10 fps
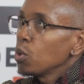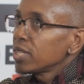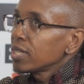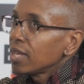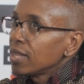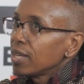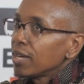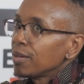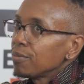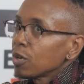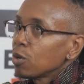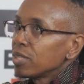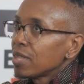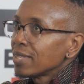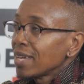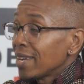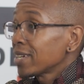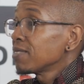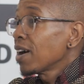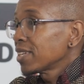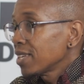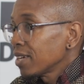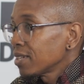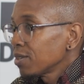What are the, because that's an X factor.